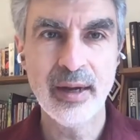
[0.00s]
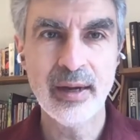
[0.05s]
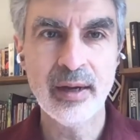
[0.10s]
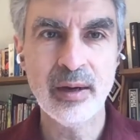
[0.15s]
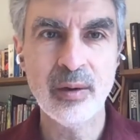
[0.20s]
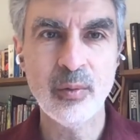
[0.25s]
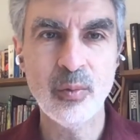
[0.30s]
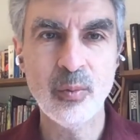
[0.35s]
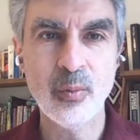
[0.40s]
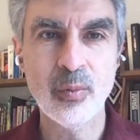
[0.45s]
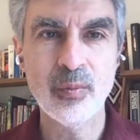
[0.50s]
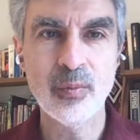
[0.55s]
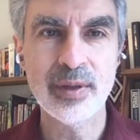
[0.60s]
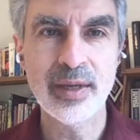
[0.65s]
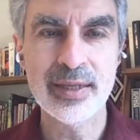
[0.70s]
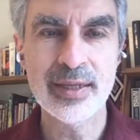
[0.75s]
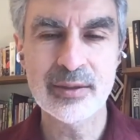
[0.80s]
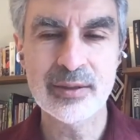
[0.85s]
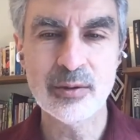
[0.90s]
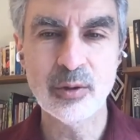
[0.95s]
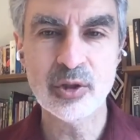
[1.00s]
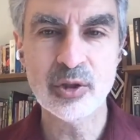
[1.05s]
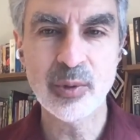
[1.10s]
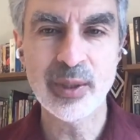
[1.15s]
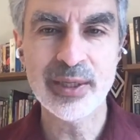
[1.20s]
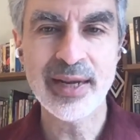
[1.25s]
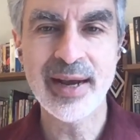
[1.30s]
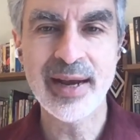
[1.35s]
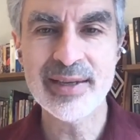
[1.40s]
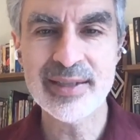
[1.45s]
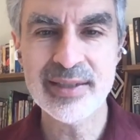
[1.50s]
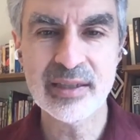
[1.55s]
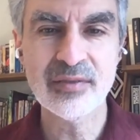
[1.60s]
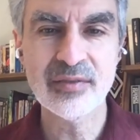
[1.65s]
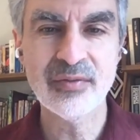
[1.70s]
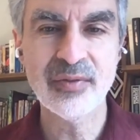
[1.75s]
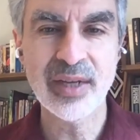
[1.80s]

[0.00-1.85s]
Uh, it's so, so it has this